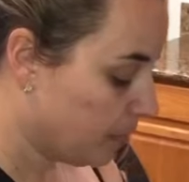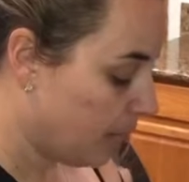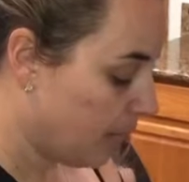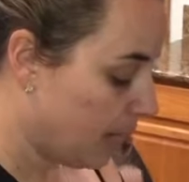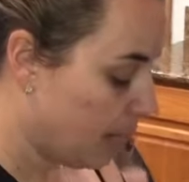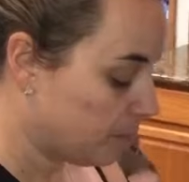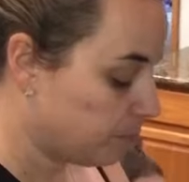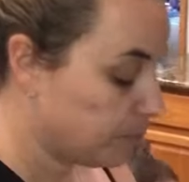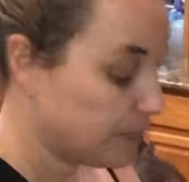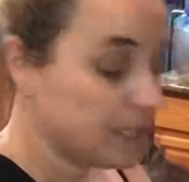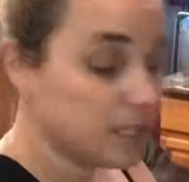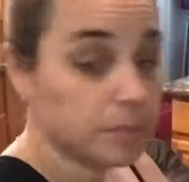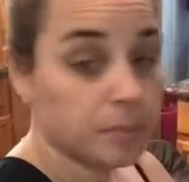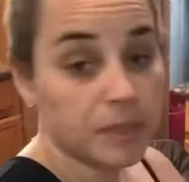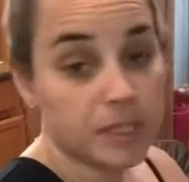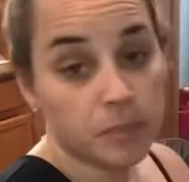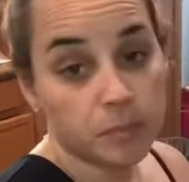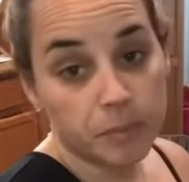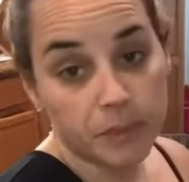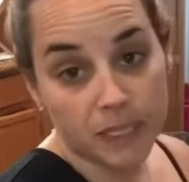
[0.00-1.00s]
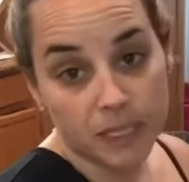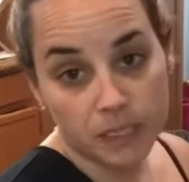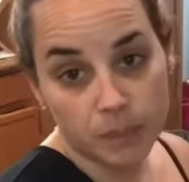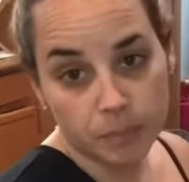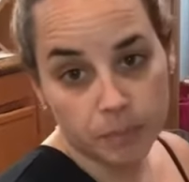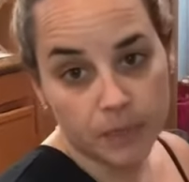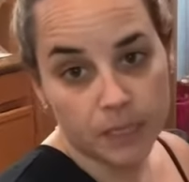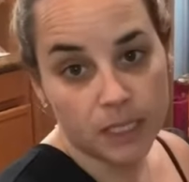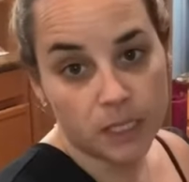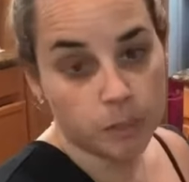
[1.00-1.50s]
And please, please, please,
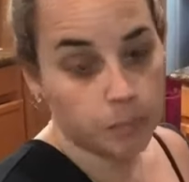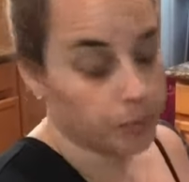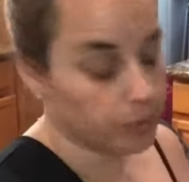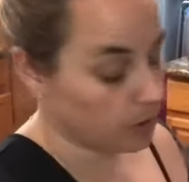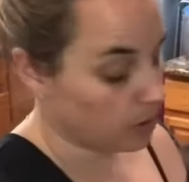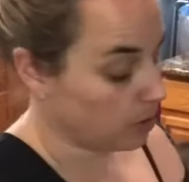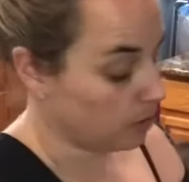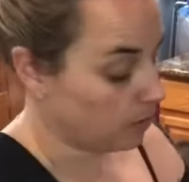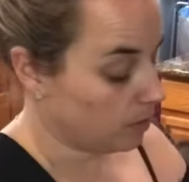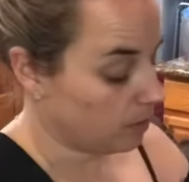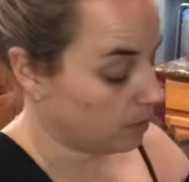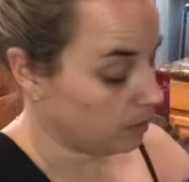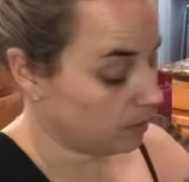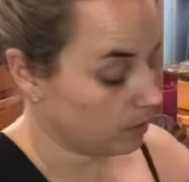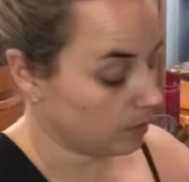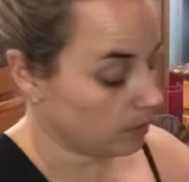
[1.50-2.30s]
please put the,